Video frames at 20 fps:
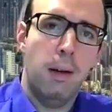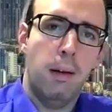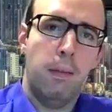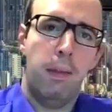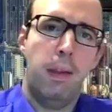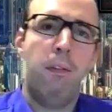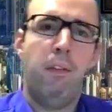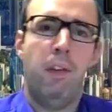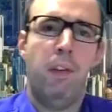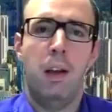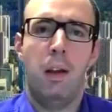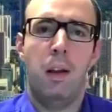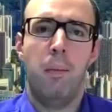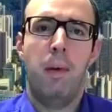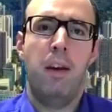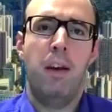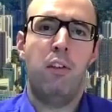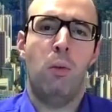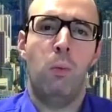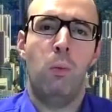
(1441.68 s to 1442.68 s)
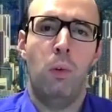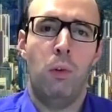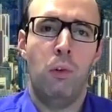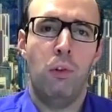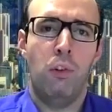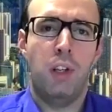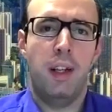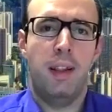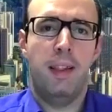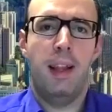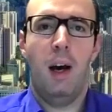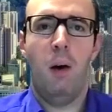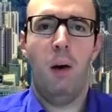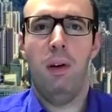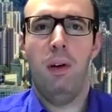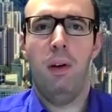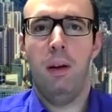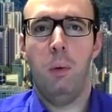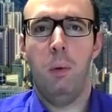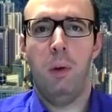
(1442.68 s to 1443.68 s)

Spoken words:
definitely, based on what you said now,